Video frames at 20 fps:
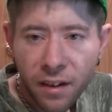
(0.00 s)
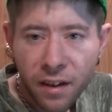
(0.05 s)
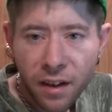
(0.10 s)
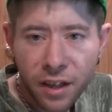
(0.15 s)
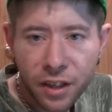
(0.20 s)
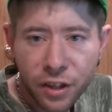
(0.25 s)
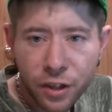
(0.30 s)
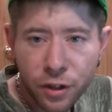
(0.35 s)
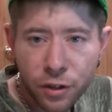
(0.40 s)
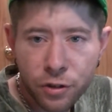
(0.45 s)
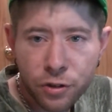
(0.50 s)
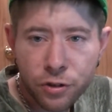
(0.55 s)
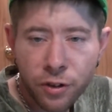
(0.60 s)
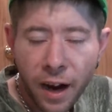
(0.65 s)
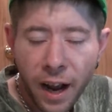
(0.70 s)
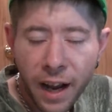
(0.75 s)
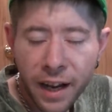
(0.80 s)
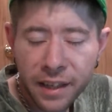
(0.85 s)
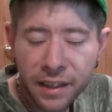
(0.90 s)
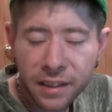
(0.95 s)
and you're
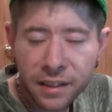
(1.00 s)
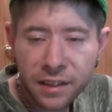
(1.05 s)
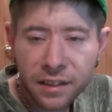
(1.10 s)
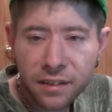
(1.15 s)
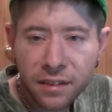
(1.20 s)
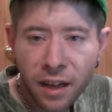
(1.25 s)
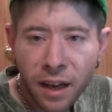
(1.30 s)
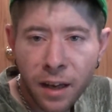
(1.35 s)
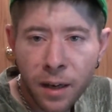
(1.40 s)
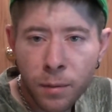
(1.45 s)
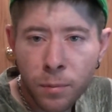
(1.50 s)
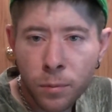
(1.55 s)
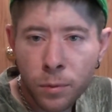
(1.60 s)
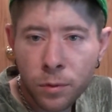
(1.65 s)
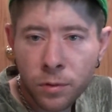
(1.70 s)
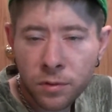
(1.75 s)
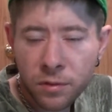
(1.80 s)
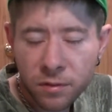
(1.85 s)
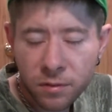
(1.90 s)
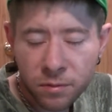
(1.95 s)
dragging this
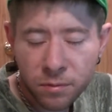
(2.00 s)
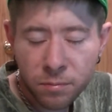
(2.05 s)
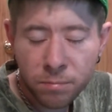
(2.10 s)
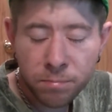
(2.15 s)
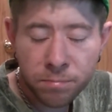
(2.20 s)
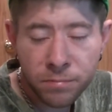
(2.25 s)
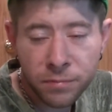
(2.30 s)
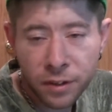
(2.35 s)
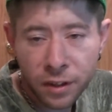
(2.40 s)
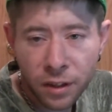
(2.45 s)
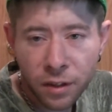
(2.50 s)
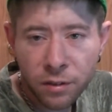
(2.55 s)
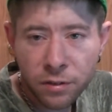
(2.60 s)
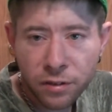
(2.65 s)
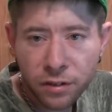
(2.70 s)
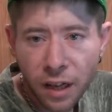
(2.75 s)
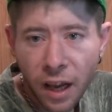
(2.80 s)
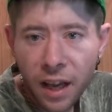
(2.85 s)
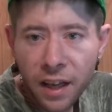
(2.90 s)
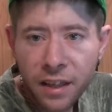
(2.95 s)
animal,
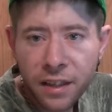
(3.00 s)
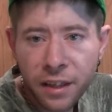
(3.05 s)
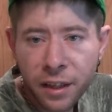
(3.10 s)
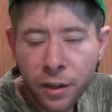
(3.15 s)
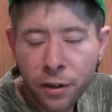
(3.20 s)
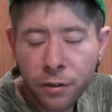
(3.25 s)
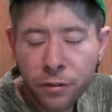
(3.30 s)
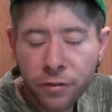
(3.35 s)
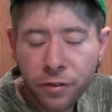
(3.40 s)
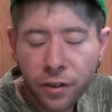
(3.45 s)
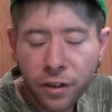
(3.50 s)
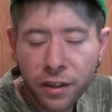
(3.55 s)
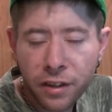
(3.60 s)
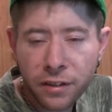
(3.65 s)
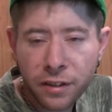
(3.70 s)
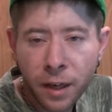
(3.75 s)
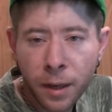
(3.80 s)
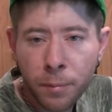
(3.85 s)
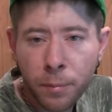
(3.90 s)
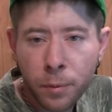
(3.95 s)
say a deer, for
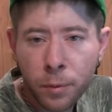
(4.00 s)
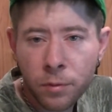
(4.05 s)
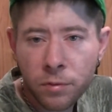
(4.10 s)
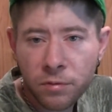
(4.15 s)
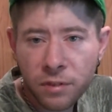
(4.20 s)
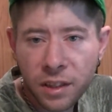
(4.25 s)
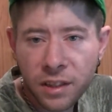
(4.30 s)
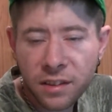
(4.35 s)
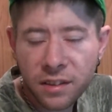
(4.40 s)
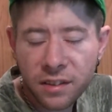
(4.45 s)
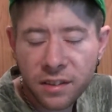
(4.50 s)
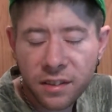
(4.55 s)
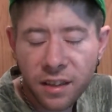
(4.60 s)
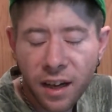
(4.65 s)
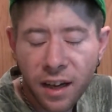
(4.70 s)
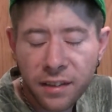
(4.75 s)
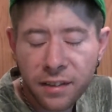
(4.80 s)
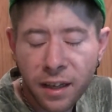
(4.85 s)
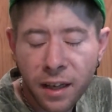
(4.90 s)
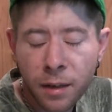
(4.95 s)
example, decent
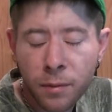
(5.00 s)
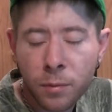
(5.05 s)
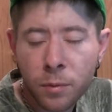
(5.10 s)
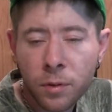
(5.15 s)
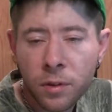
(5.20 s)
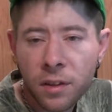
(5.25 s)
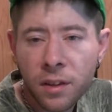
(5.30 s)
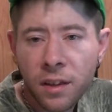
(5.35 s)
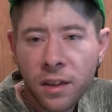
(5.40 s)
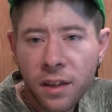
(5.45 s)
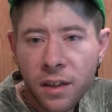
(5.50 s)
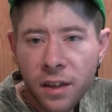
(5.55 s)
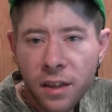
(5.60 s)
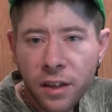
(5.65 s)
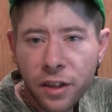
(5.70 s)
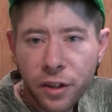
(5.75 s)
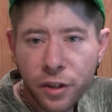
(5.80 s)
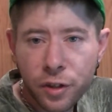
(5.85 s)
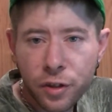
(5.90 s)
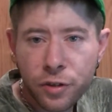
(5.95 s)
sized animal,
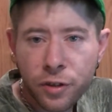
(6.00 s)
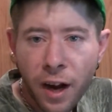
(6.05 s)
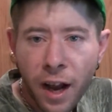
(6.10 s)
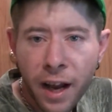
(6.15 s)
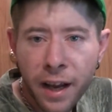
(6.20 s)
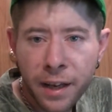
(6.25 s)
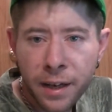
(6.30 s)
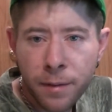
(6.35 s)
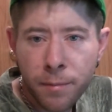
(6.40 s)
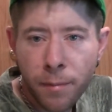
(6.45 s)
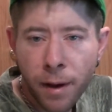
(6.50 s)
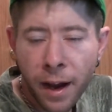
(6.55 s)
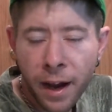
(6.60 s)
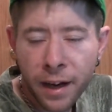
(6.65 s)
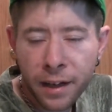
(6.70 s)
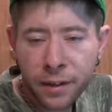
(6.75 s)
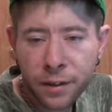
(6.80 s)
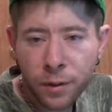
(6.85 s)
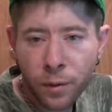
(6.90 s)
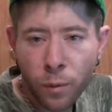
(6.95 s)
you're dragging it
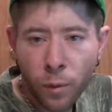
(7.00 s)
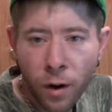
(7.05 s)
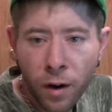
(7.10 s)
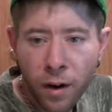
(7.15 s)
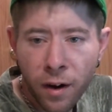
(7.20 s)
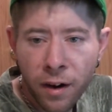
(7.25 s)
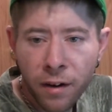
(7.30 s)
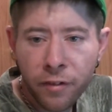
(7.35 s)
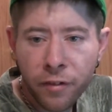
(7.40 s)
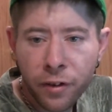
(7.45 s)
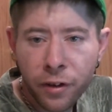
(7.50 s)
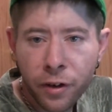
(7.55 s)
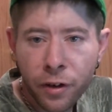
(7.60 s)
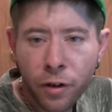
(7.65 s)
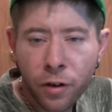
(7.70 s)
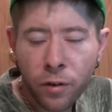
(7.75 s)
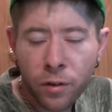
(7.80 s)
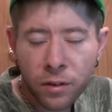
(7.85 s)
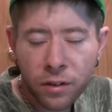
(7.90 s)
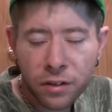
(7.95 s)
back to wherever
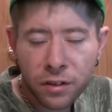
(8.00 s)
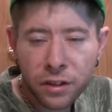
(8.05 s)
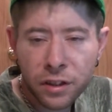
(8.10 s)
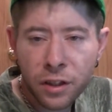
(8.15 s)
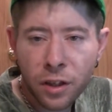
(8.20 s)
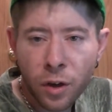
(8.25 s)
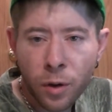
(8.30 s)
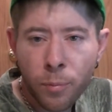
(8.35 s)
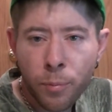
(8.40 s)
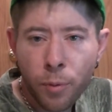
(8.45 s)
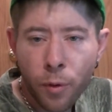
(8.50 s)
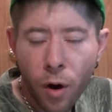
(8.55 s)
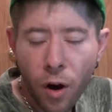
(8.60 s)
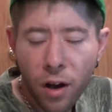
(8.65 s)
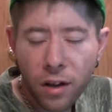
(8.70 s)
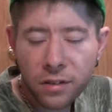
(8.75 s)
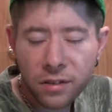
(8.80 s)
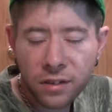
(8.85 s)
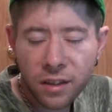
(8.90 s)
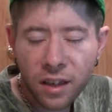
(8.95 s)
you're going to,
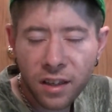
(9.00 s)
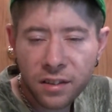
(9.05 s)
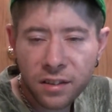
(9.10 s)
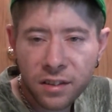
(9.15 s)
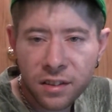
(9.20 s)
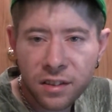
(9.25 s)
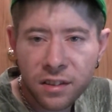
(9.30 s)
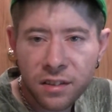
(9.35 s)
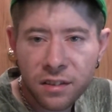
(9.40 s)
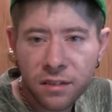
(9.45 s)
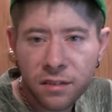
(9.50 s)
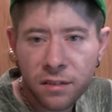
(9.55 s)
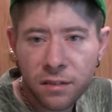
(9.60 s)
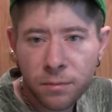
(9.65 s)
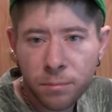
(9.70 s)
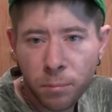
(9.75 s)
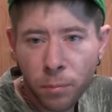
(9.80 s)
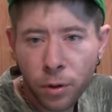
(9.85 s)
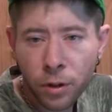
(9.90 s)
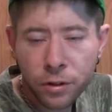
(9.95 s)
process it,
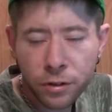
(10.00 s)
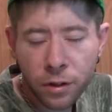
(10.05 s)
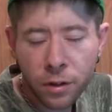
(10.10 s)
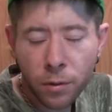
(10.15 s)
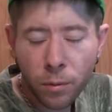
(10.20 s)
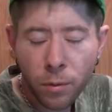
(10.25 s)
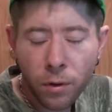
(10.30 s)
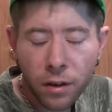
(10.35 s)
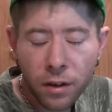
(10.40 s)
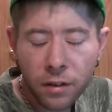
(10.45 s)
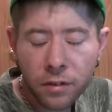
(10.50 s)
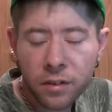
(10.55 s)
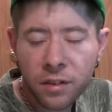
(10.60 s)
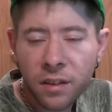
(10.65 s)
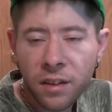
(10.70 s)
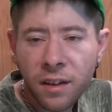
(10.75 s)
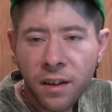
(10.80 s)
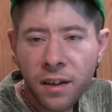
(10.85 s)
butcher it, whatever.